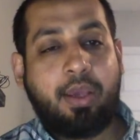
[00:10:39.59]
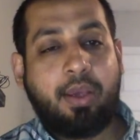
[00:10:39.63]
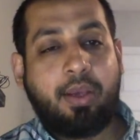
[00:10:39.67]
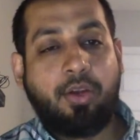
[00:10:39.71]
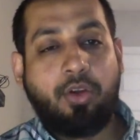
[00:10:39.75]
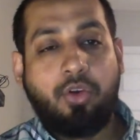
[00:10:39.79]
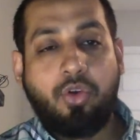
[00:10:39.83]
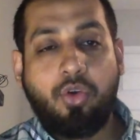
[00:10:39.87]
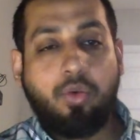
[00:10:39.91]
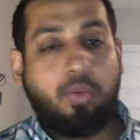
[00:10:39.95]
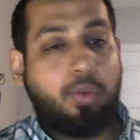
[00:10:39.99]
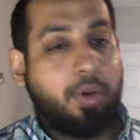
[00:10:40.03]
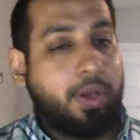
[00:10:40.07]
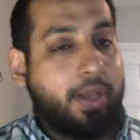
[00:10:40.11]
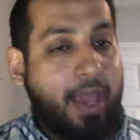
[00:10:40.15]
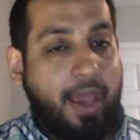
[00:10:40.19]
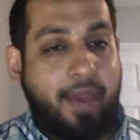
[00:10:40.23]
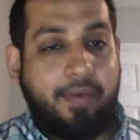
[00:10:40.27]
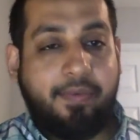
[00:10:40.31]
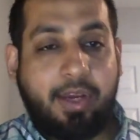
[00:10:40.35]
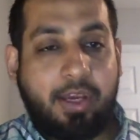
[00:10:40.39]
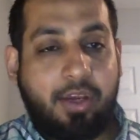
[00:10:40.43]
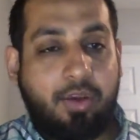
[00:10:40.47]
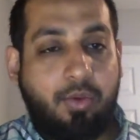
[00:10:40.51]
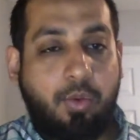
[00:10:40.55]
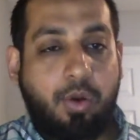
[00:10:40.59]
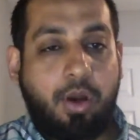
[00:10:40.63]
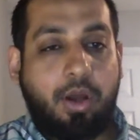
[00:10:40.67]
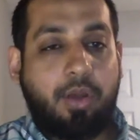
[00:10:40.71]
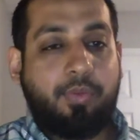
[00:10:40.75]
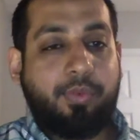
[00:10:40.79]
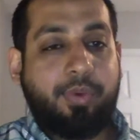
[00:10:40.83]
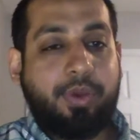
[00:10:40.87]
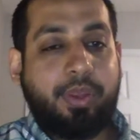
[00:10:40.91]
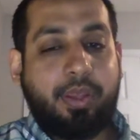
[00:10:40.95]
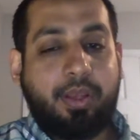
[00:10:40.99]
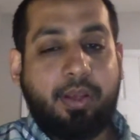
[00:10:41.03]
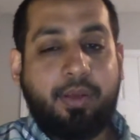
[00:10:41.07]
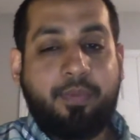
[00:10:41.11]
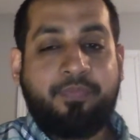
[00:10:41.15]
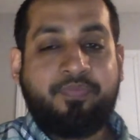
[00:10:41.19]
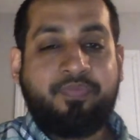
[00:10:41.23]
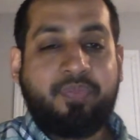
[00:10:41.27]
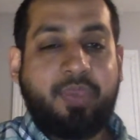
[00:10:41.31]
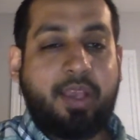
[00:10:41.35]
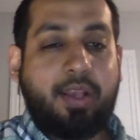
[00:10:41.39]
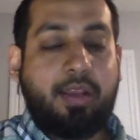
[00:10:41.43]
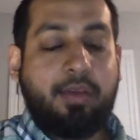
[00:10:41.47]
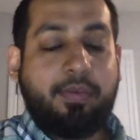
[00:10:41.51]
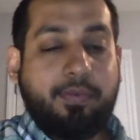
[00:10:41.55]
Do whatever you want with it.
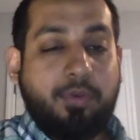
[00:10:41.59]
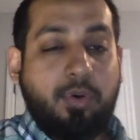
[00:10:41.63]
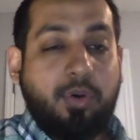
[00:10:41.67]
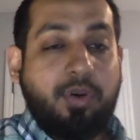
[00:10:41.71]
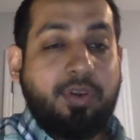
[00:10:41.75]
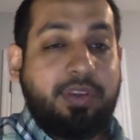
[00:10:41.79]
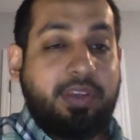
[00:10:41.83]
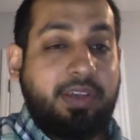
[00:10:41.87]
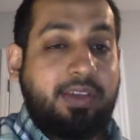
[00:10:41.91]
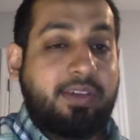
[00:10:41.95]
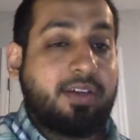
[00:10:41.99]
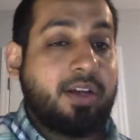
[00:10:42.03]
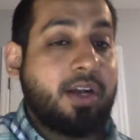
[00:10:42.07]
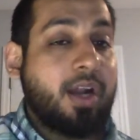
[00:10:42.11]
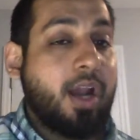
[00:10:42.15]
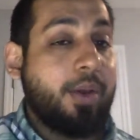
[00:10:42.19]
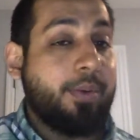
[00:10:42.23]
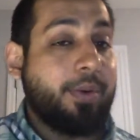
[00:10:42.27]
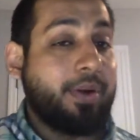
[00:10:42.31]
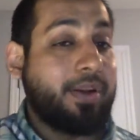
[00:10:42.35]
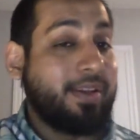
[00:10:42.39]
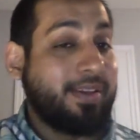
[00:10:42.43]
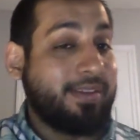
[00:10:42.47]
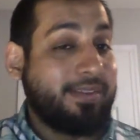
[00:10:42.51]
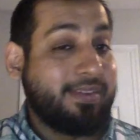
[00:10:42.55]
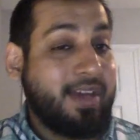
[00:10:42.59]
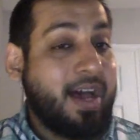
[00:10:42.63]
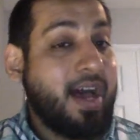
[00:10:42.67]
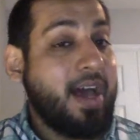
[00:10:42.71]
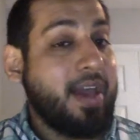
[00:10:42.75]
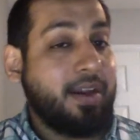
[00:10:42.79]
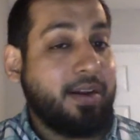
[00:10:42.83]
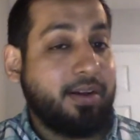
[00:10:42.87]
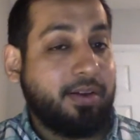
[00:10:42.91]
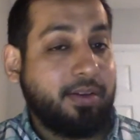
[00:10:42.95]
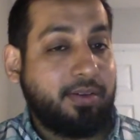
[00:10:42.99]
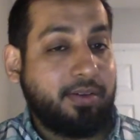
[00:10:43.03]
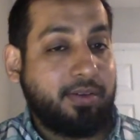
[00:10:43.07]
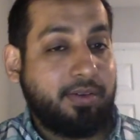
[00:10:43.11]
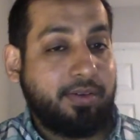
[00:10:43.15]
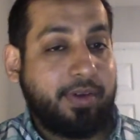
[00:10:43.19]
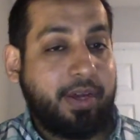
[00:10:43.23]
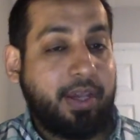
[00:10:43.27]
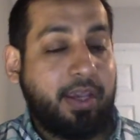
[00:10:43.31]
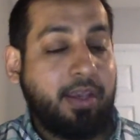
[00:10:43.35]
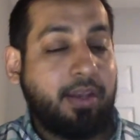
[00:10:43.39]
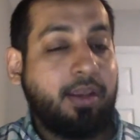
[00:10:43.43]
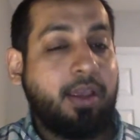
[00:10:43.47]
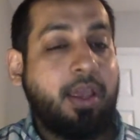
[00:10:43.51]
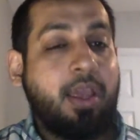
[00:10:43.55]
And of course, these are our desires,
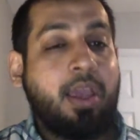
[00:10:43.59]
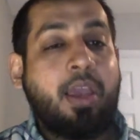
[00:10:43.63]
right?